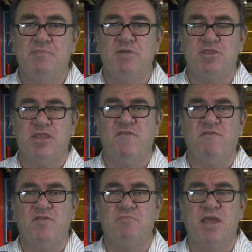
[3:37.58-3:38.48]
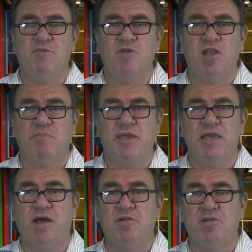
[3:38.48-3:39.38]
but some of it may well
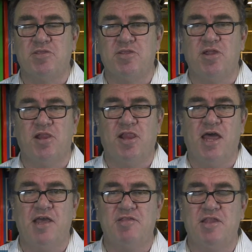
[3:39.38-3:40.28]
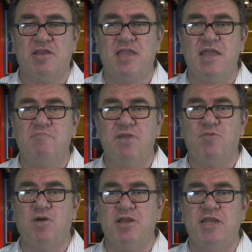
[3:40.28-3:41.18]
be older style glass that can be
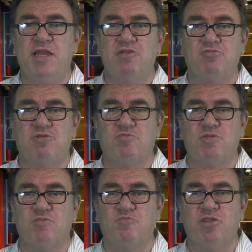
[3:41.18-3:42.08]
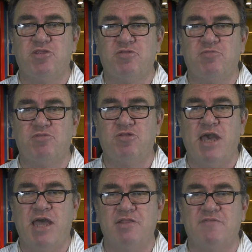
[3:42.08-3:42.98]
quite dangerous with
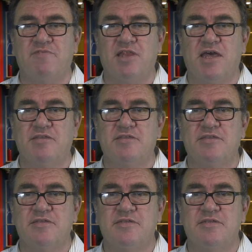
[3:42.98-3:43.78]
shards of glass.